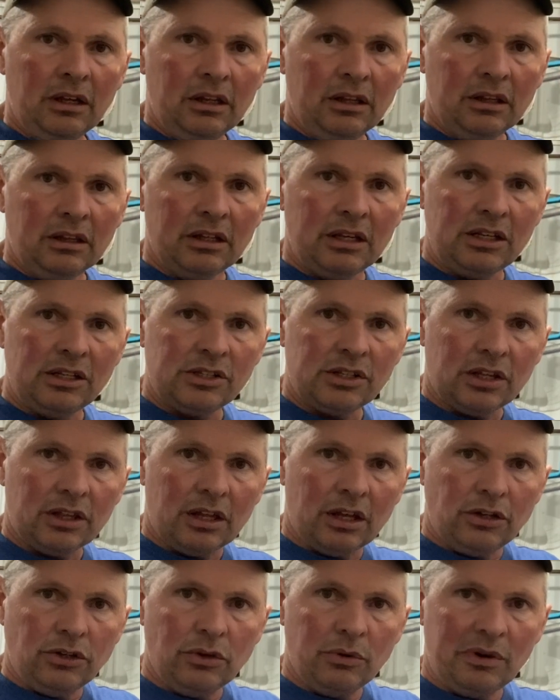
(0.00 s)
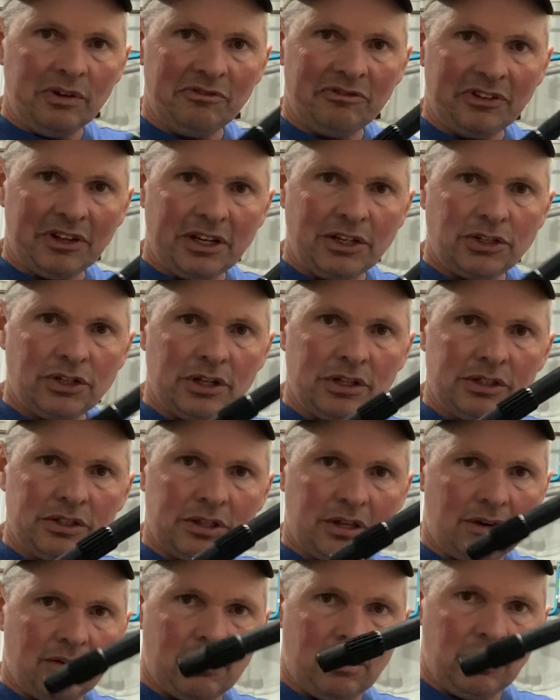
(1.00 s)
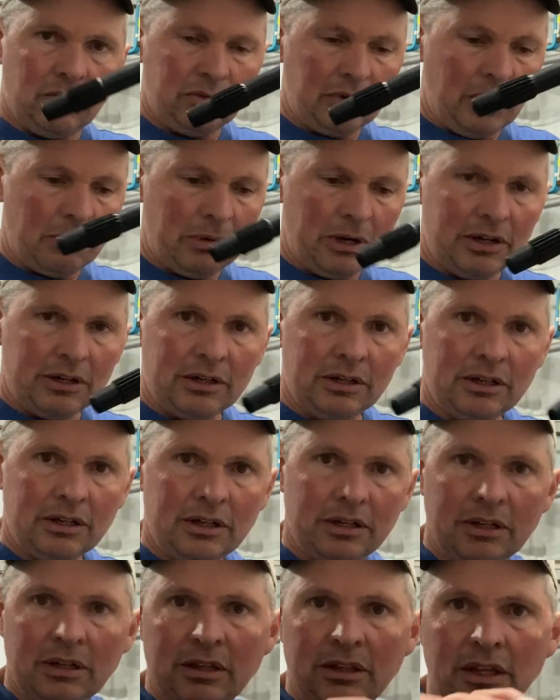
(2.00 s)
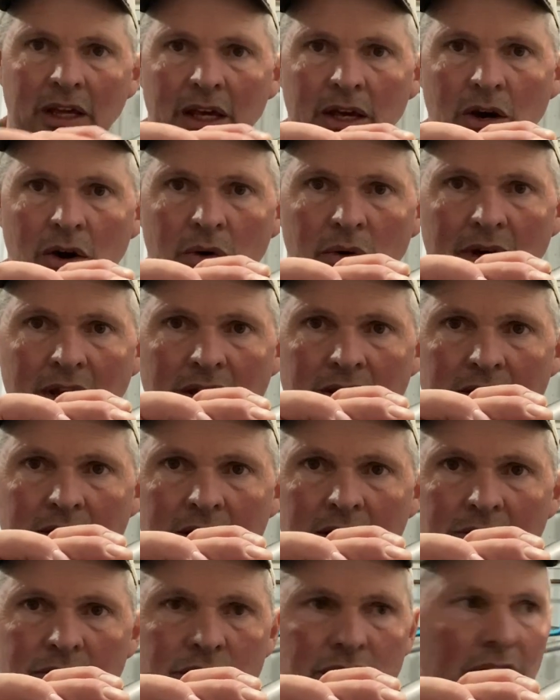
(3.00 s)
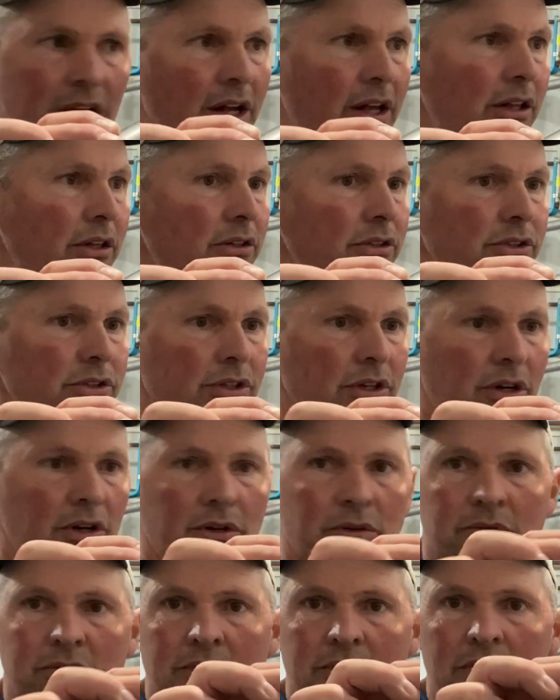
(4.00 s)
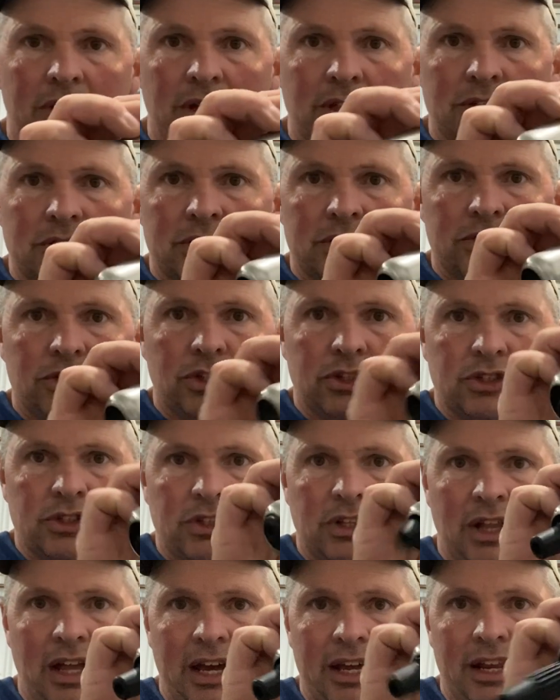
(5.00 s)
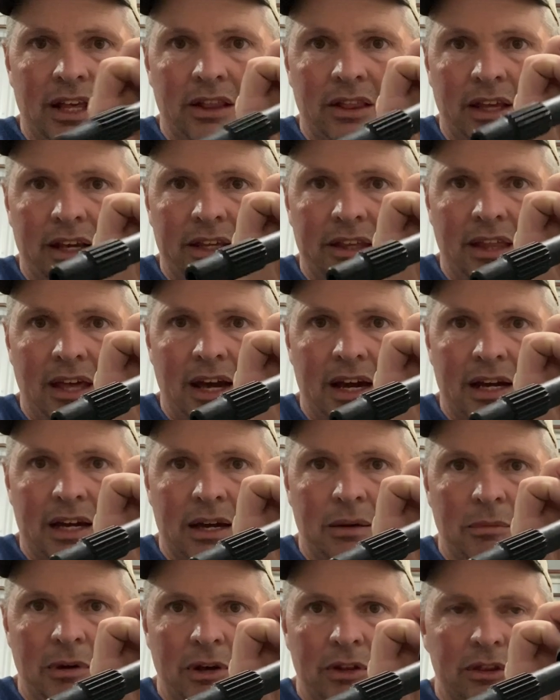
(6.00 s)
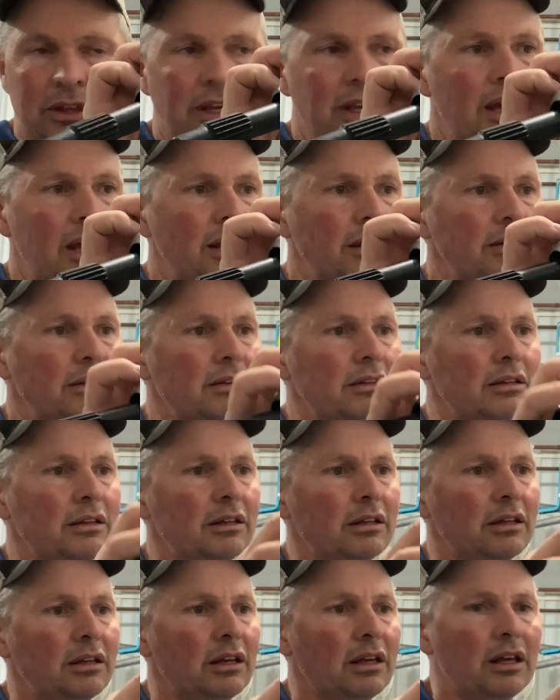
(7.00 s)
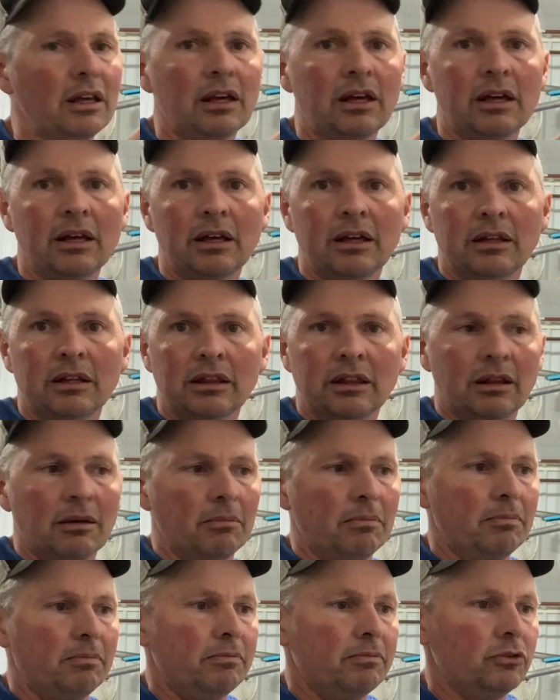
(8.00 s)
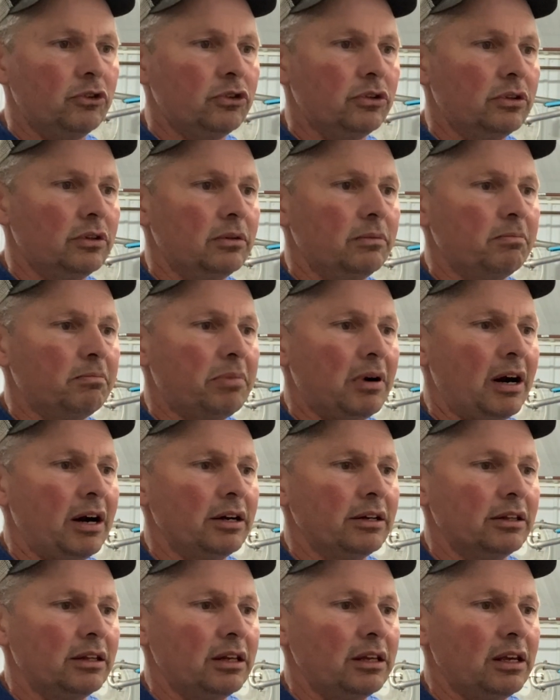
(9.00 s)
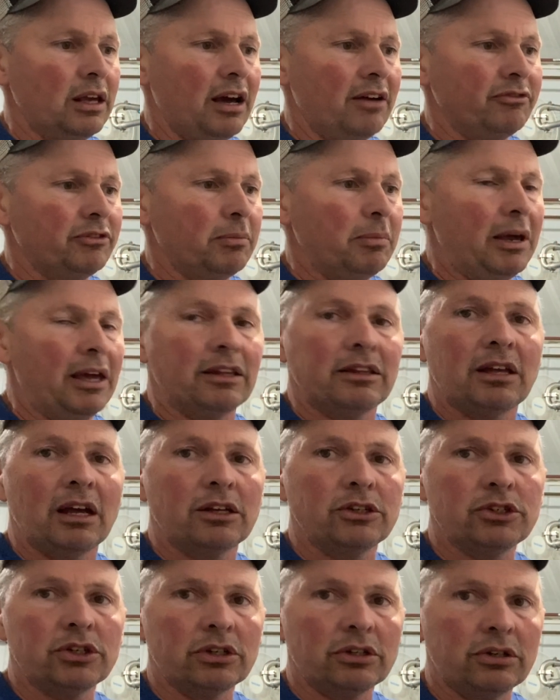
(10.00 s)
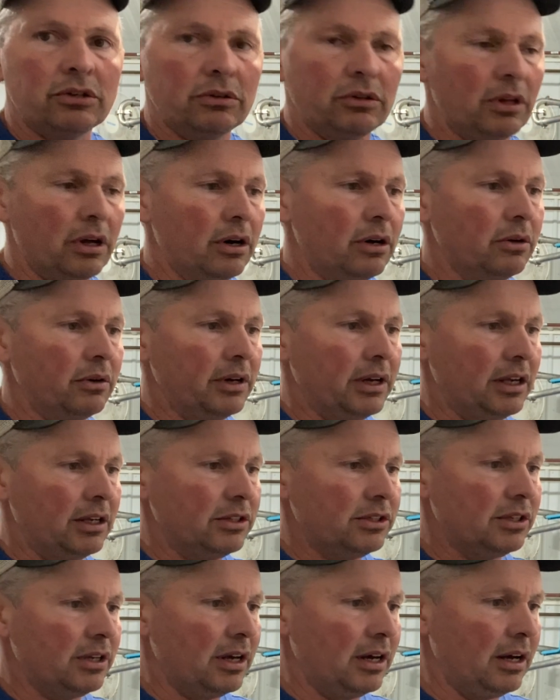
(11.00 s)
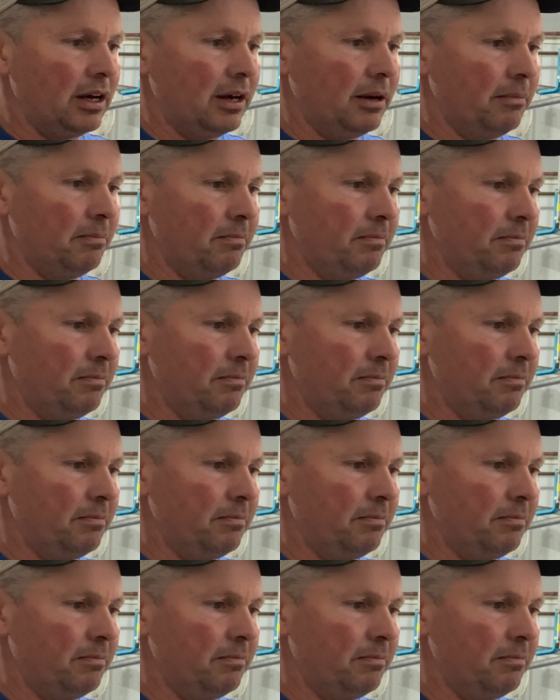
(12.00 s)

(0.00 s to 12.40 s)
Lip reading: These are the new inflations. They're all rubber and they go into the shell, so they just slide in like that and come out the end. The part that you have to pay attention to though is on